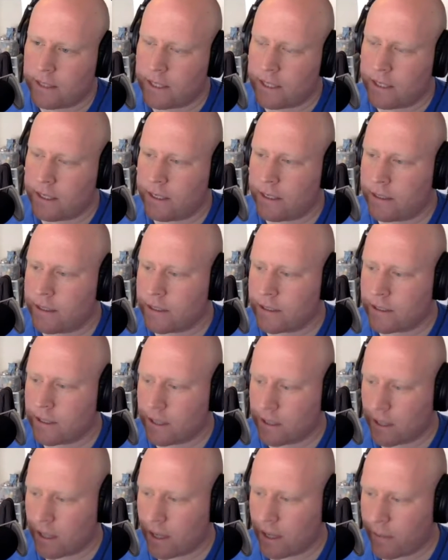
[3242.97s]
the idea
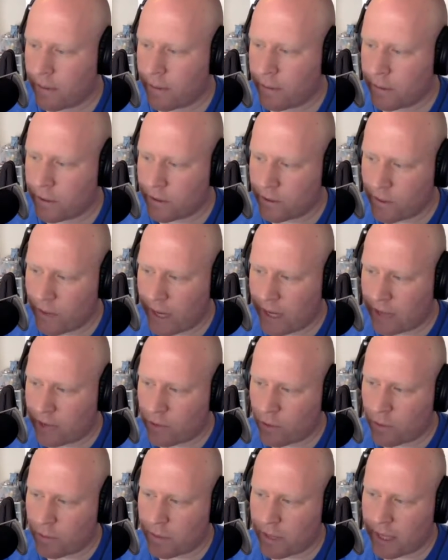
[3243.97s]
is that a lot of people do
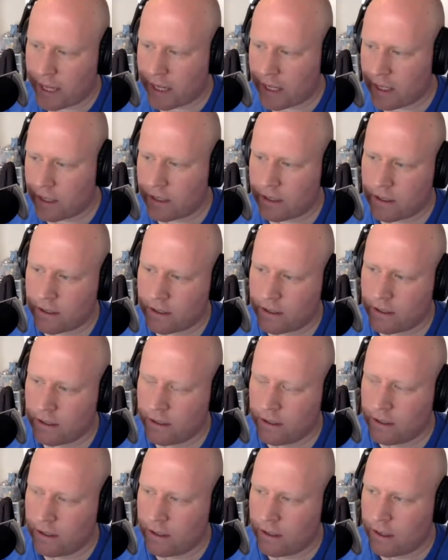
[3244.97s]
annual planning,
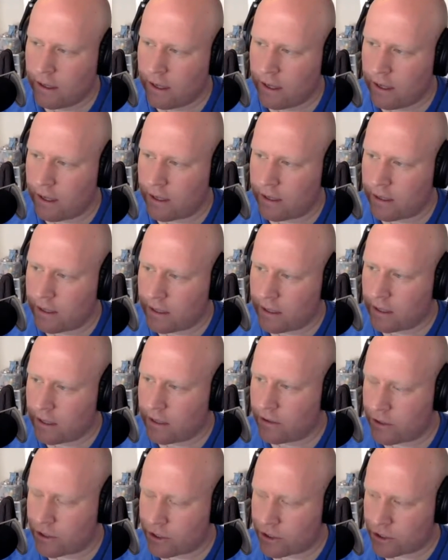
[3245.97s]

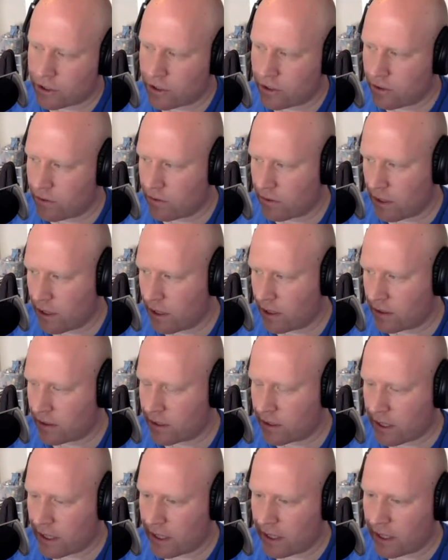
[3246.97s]
and a year is just too
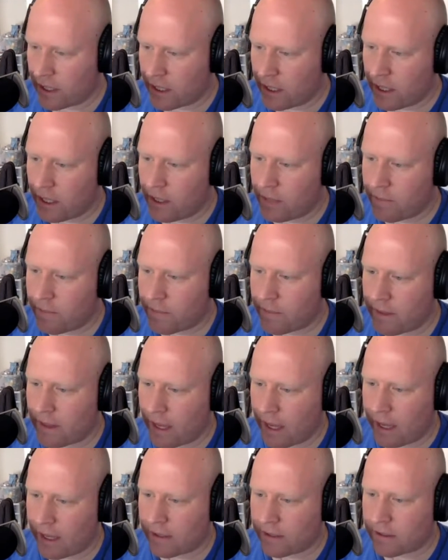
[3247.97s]
long to kind of keep
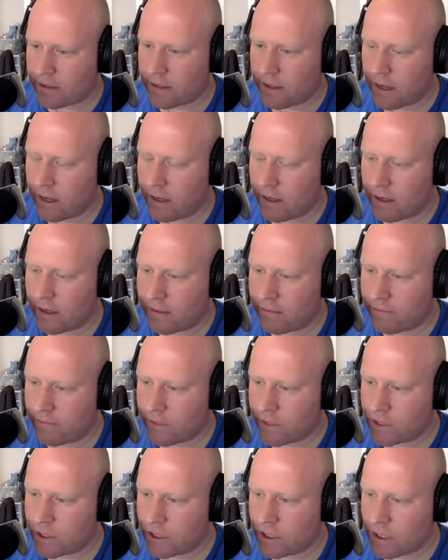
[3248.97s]
that
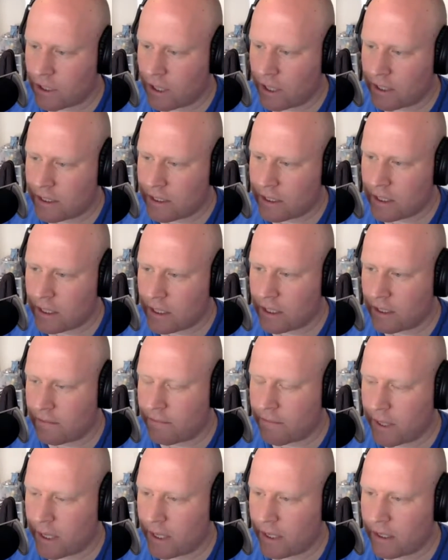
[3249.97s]
vision and idea in
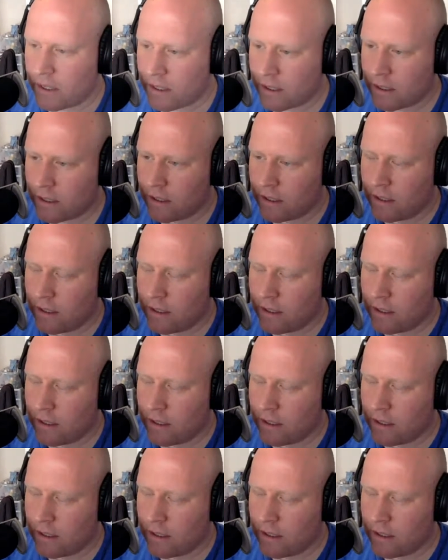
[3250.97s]
mind.